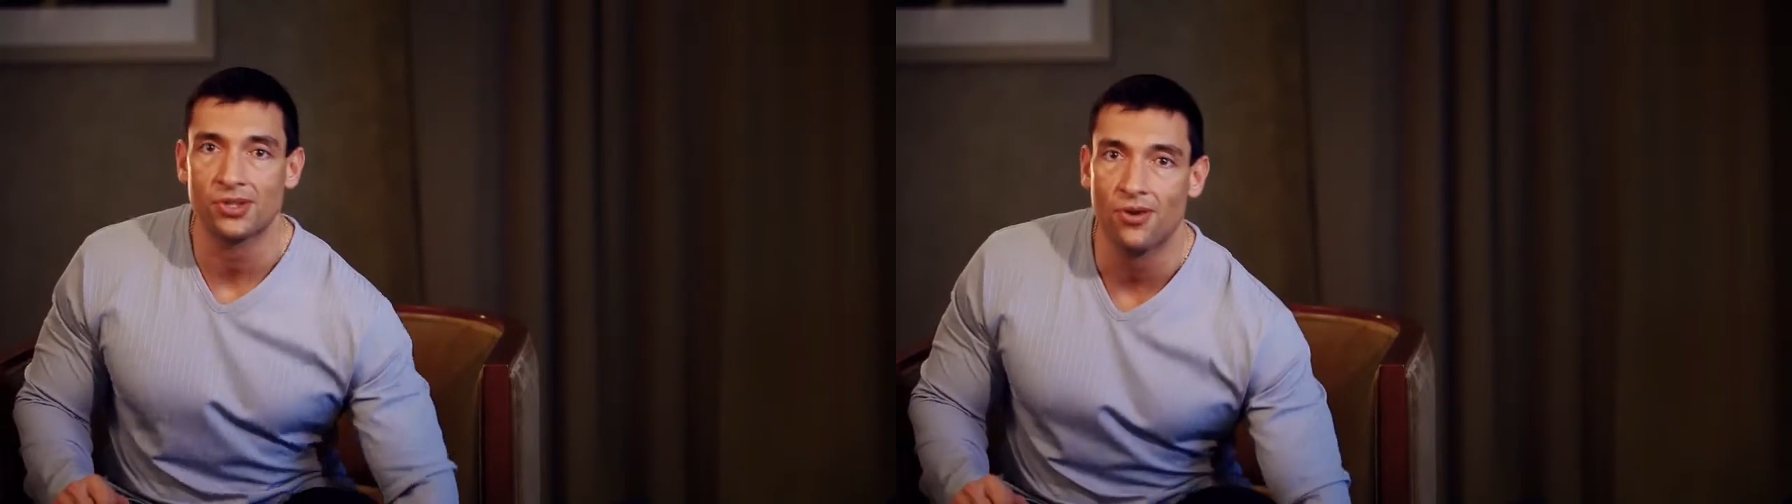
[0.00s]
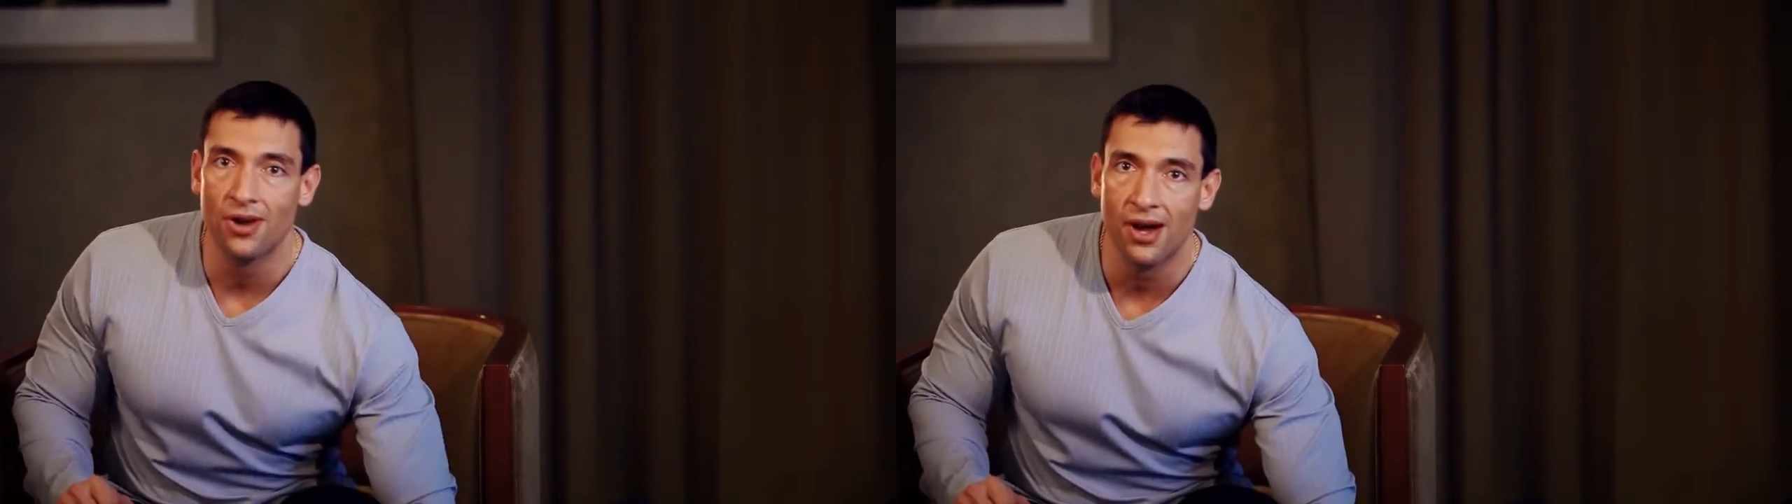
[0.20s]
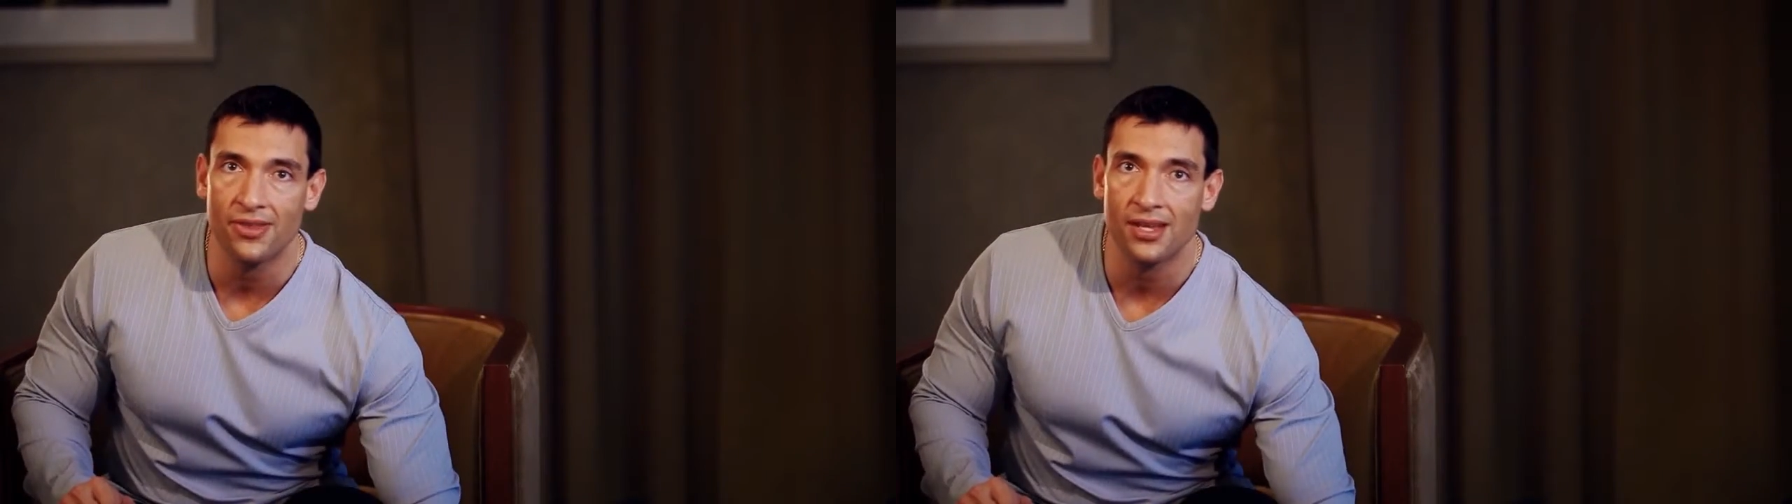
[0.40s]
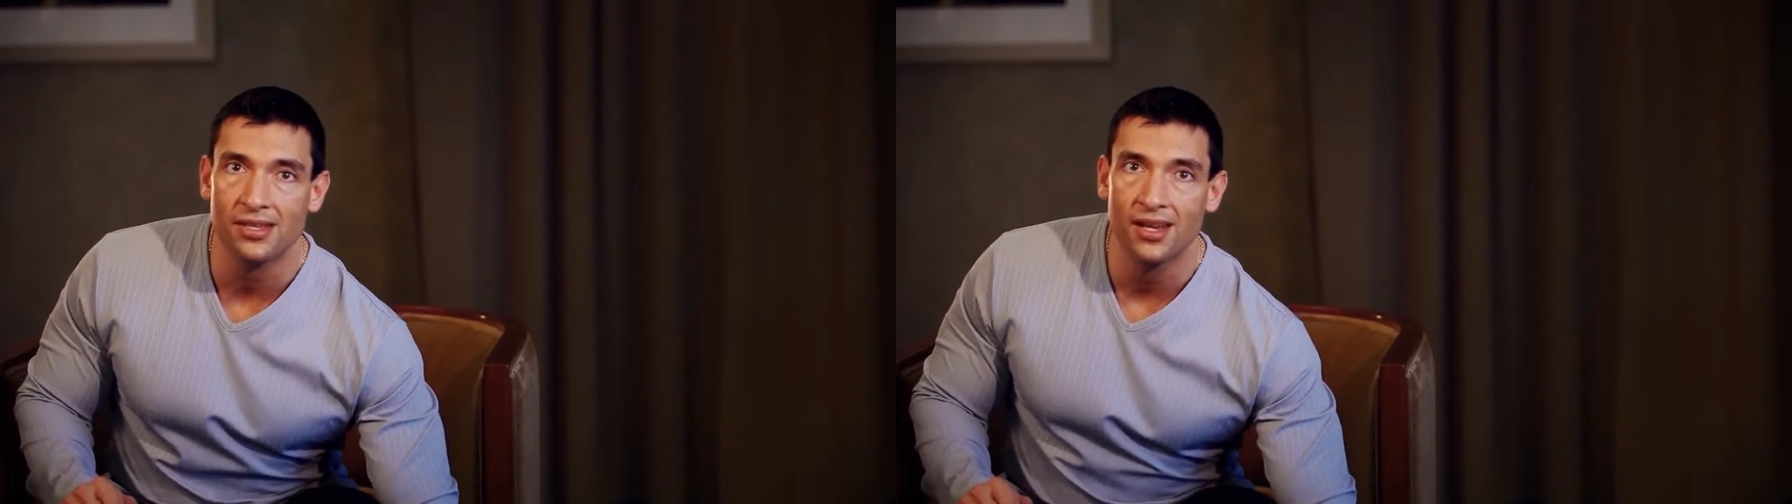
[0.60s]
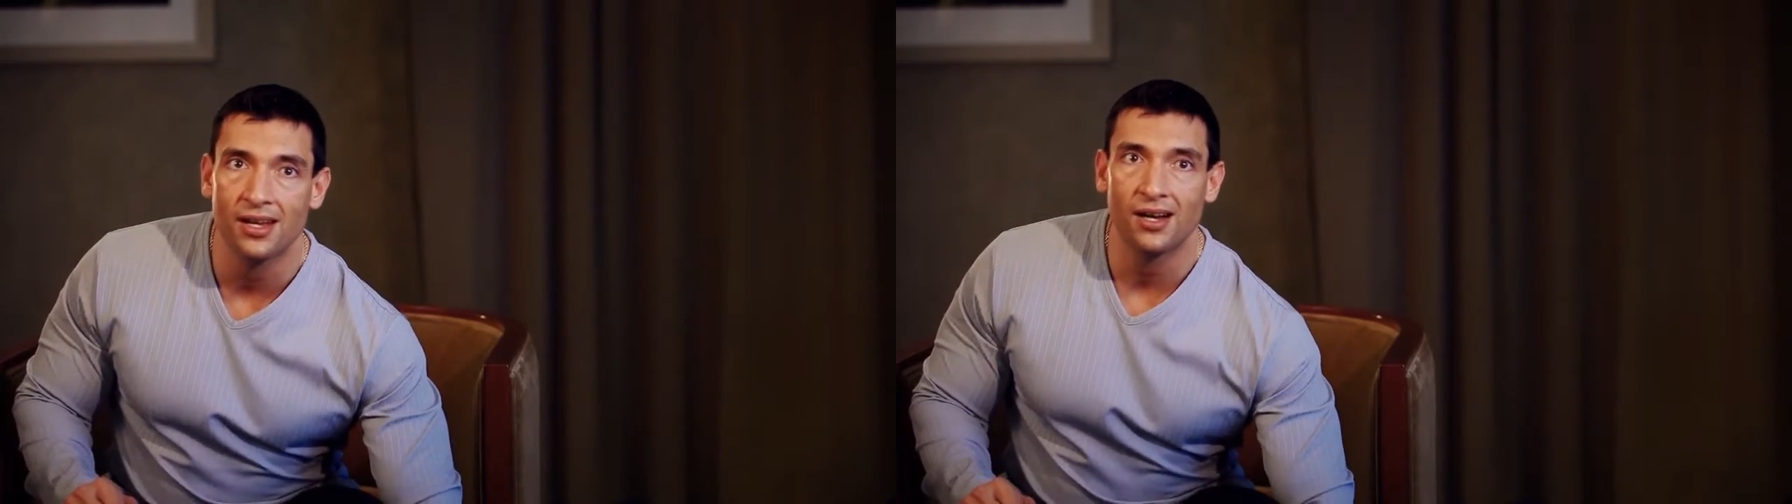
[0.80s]
going on
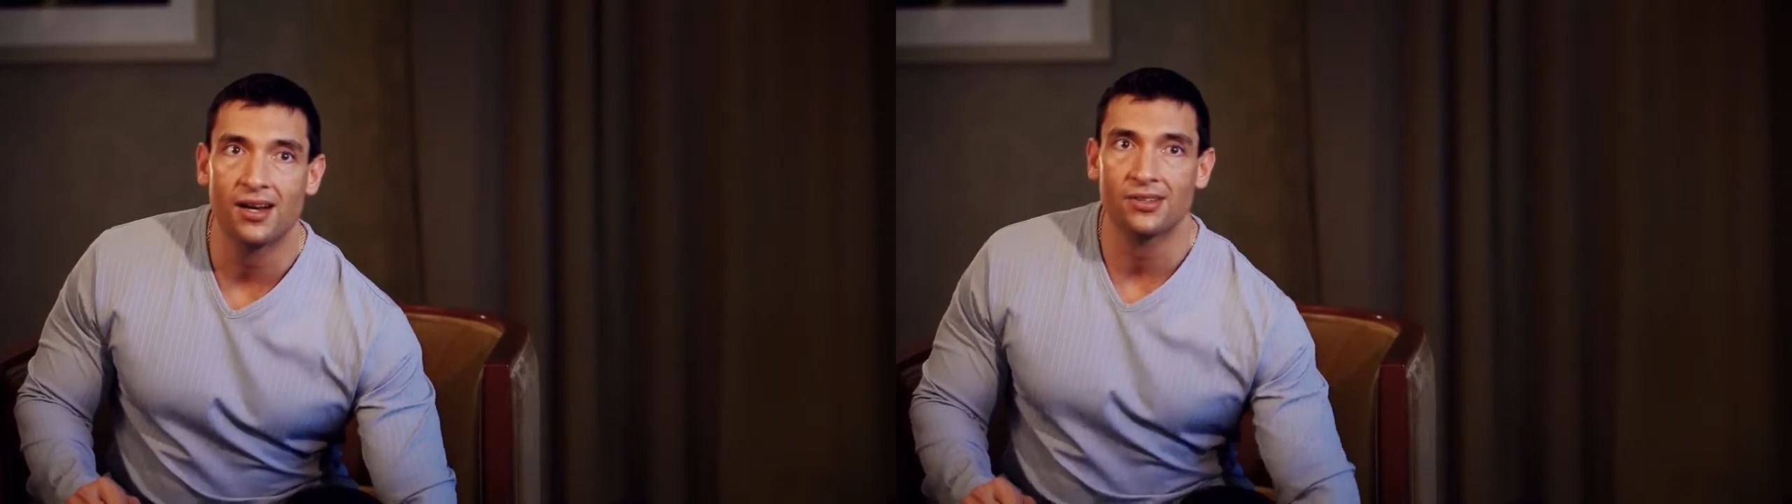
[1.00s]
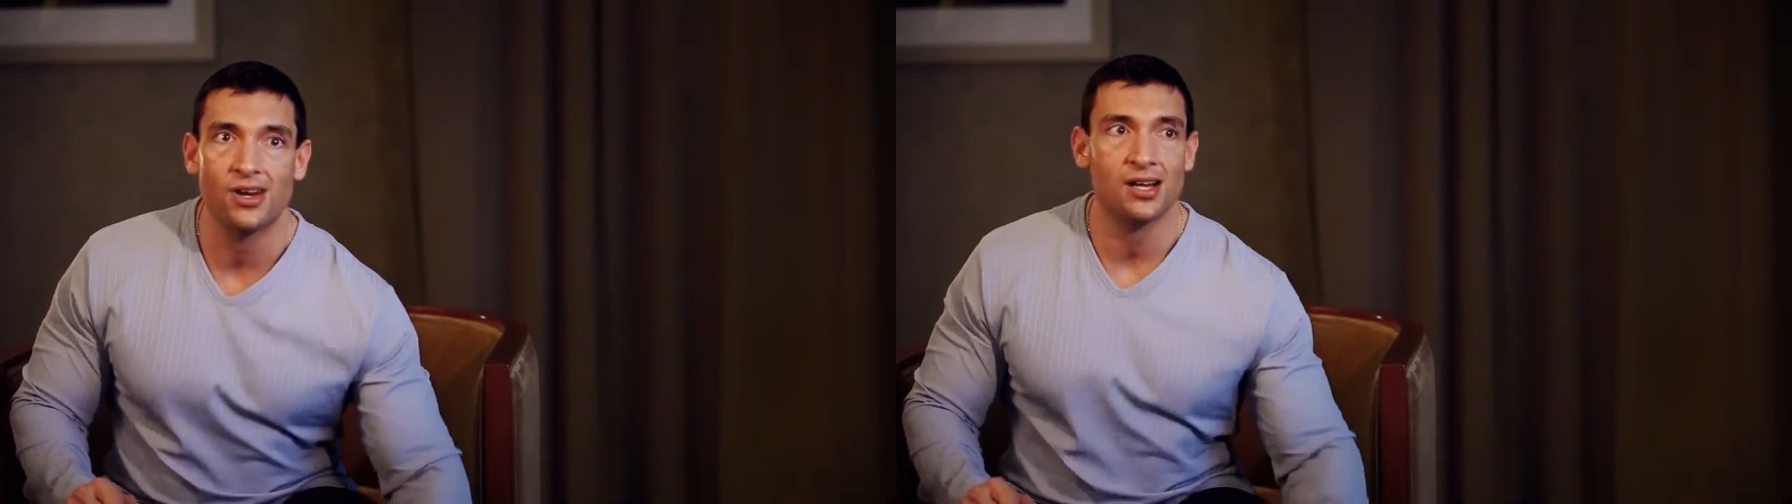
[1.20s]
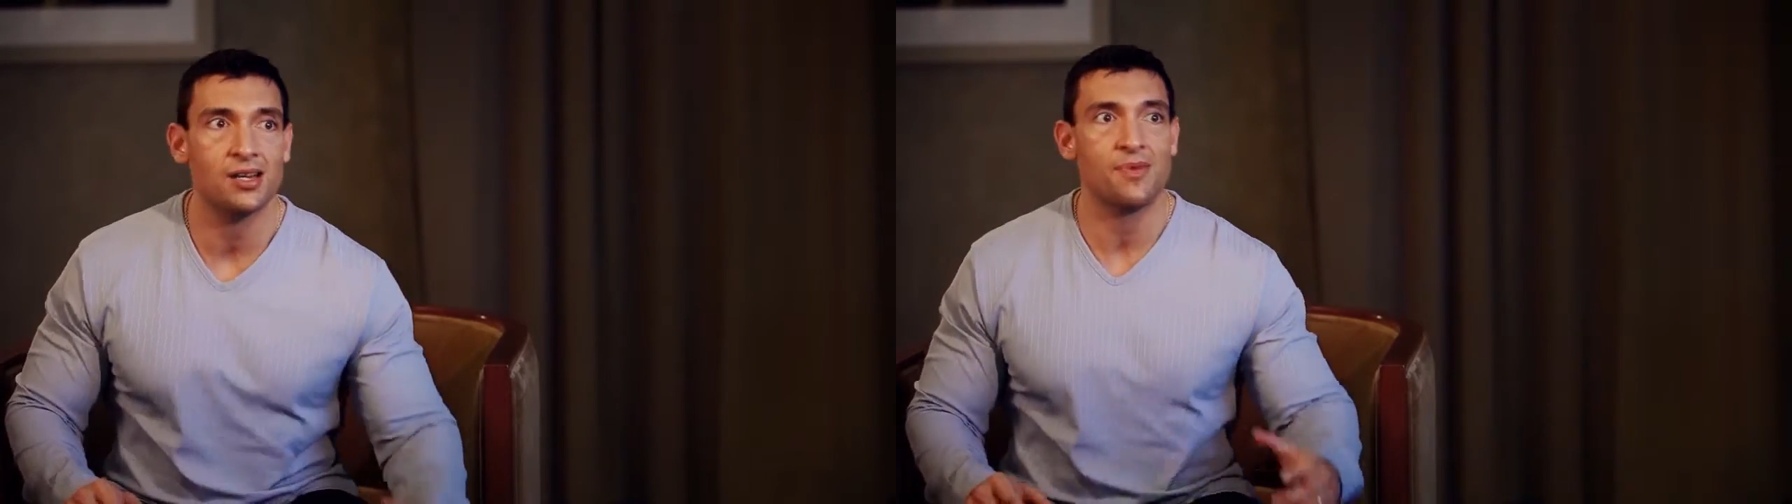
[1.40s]
that talking